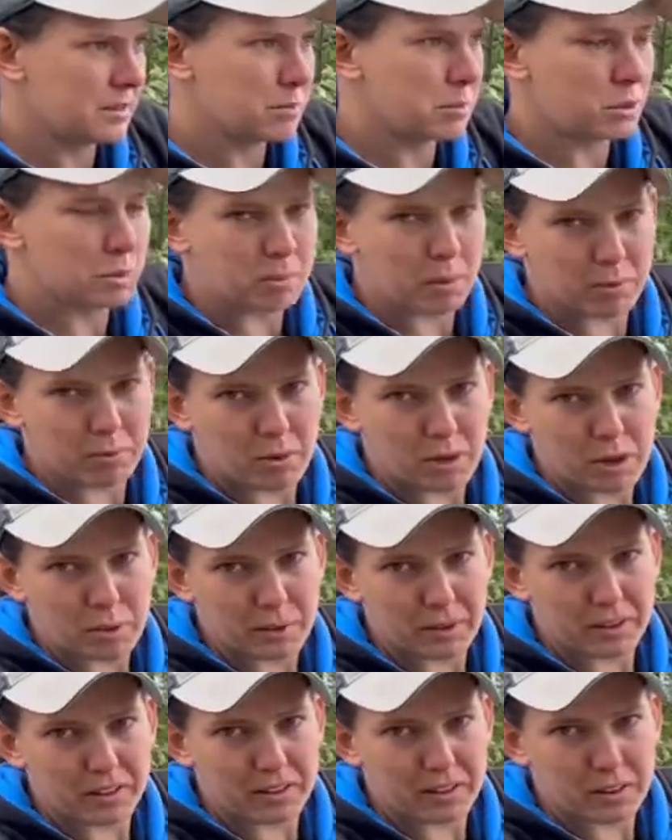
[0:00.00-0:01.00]
must be Free
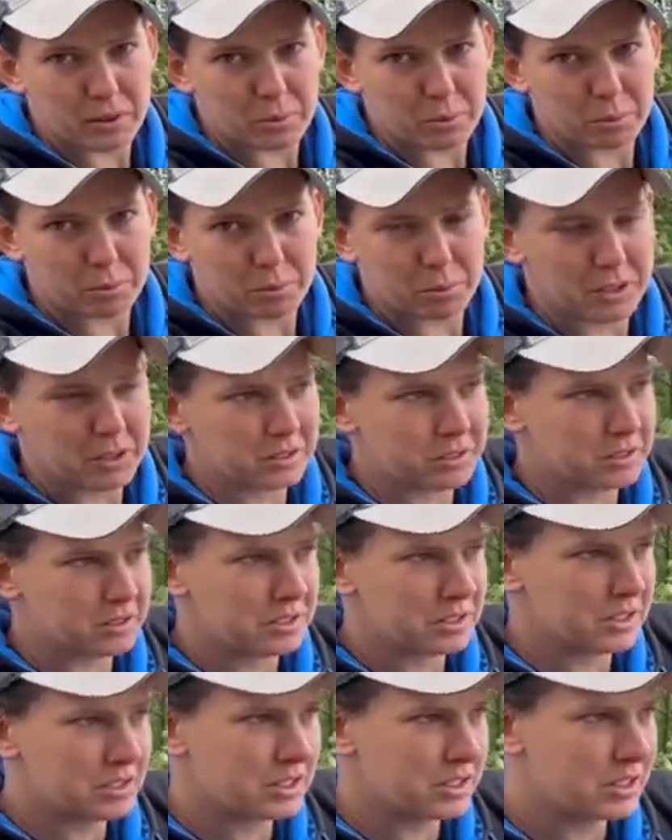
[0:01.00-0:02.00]
Willy this one because